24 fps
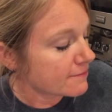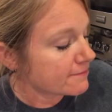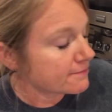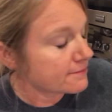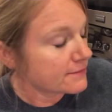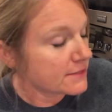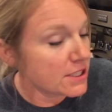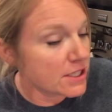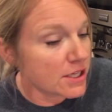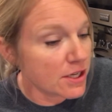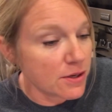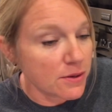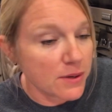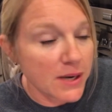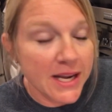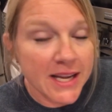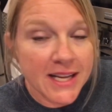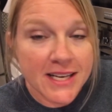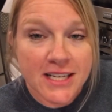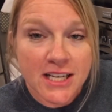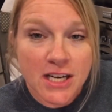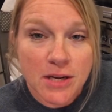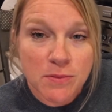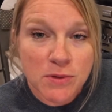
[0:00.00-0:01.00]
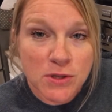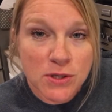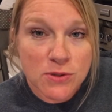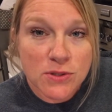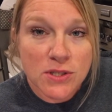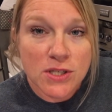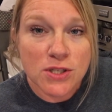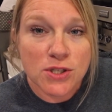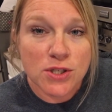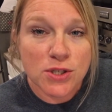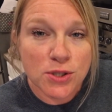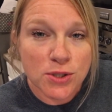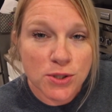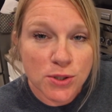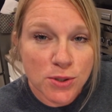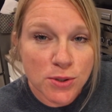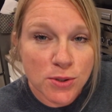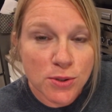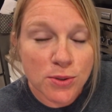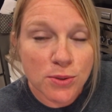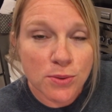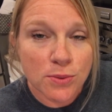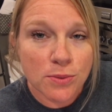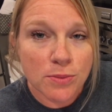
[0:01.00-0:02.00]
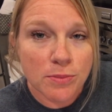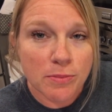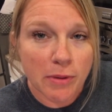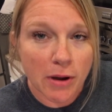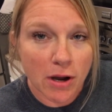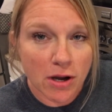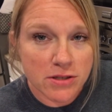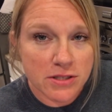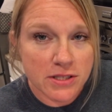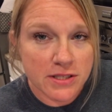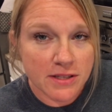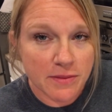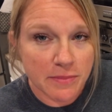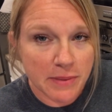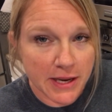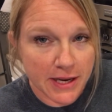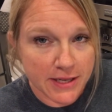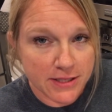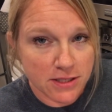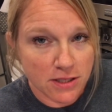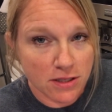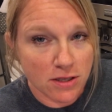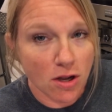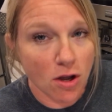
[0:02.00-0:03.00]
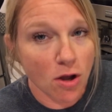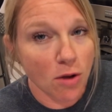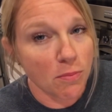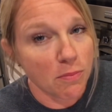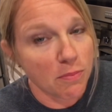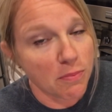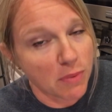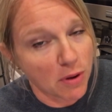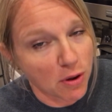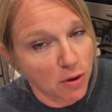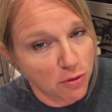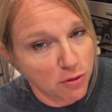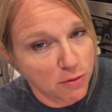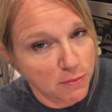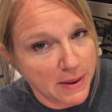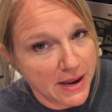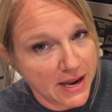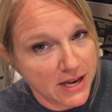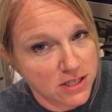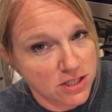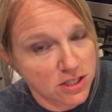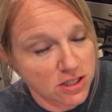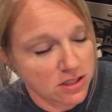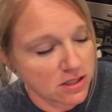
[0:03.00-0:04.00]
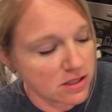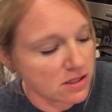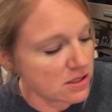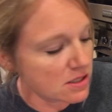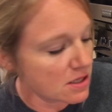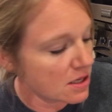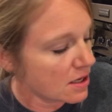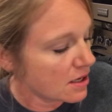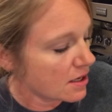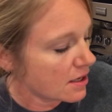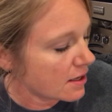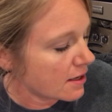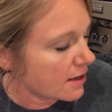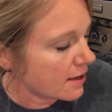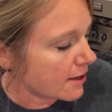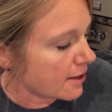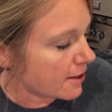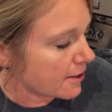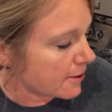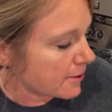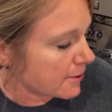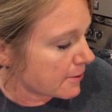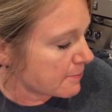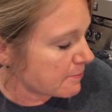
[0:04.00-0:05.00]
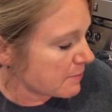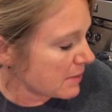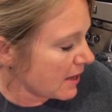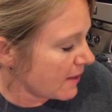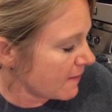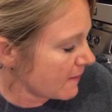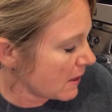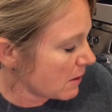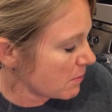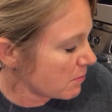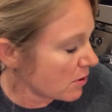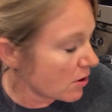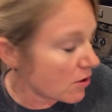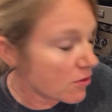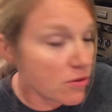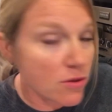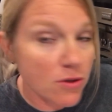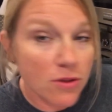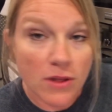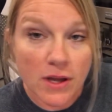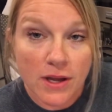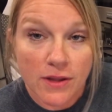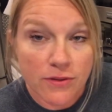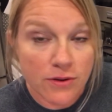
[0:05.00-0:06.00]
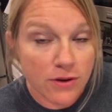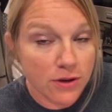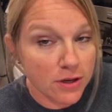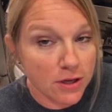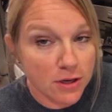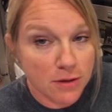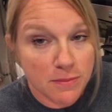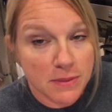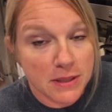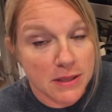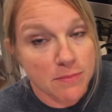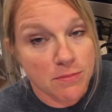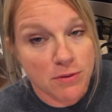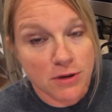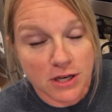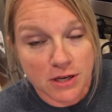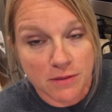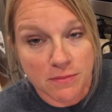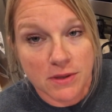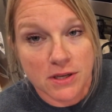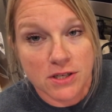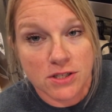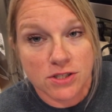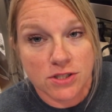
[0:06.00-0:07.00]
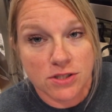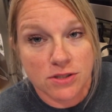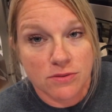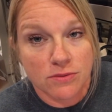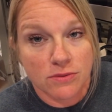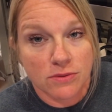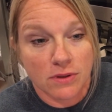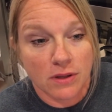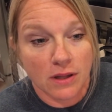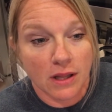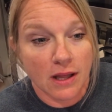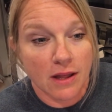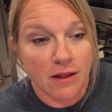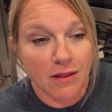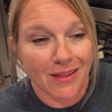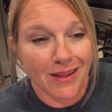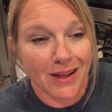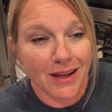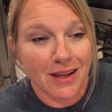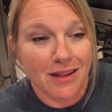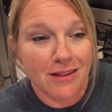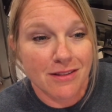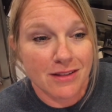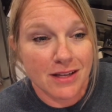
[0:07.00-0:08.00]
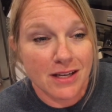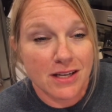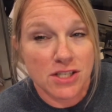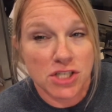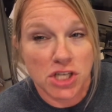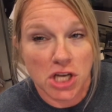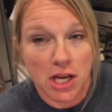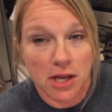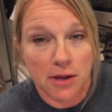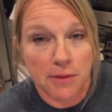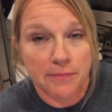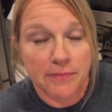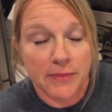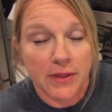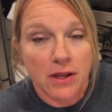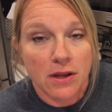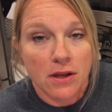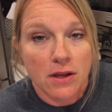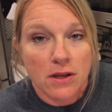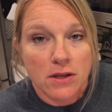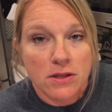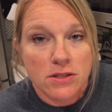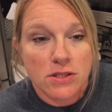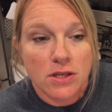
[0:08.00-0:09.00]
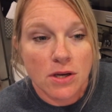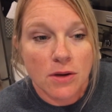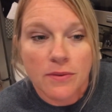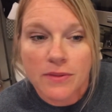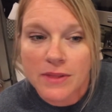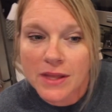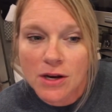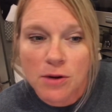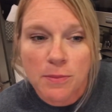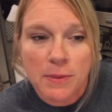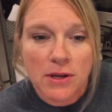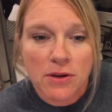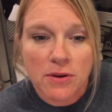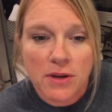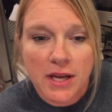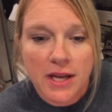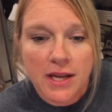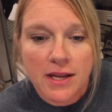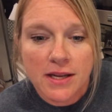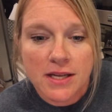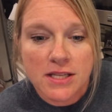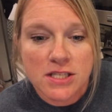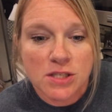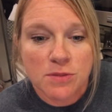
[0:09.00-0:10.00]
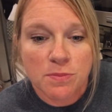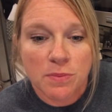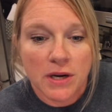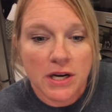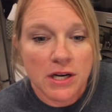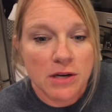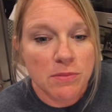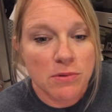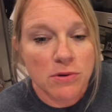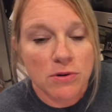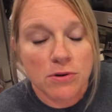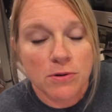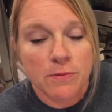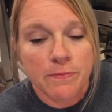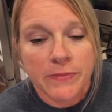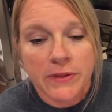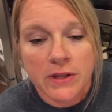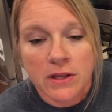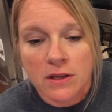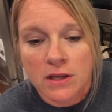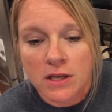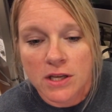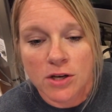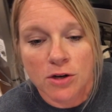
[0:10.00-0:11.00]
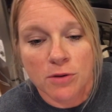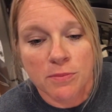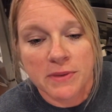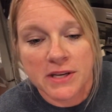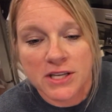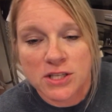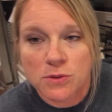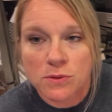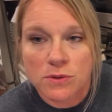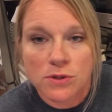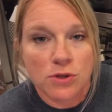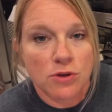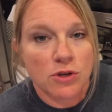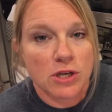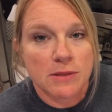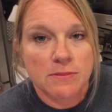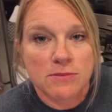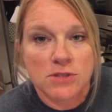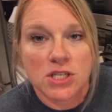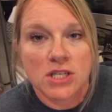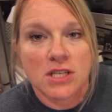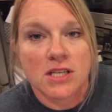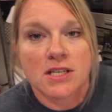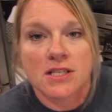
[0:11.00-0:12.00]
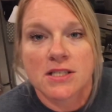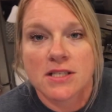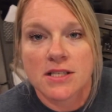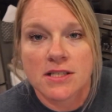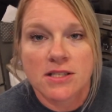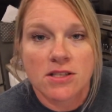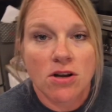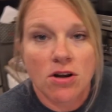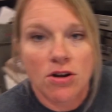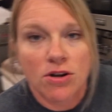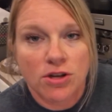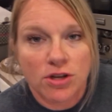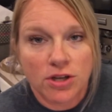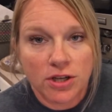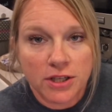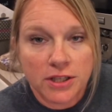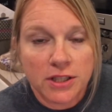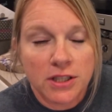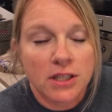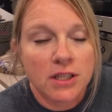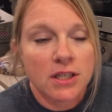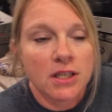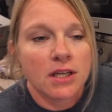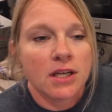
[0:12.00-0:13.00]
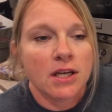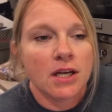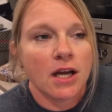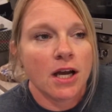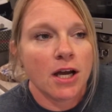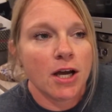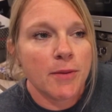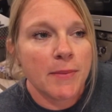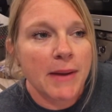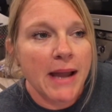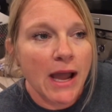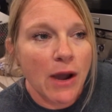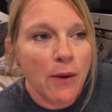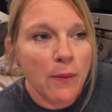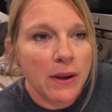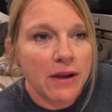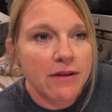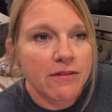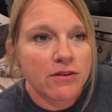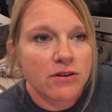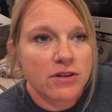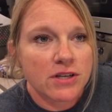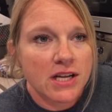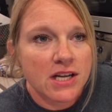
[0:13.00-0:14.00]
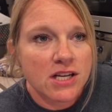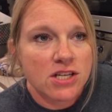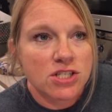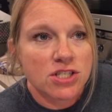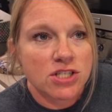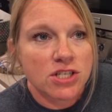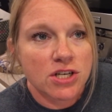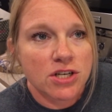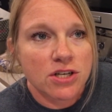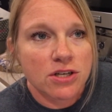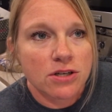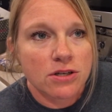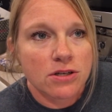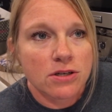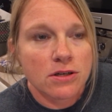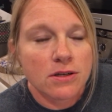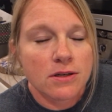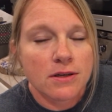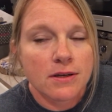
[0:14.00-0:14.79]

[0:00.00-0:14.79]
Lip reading: you know, I ended up using 2 boxes of pectin on both batches, and they both look like they're going to be pretty much like a thick jam. So that'll be okay. It's spreadable. It'll mix with the cream cheese. It's all good. However, next year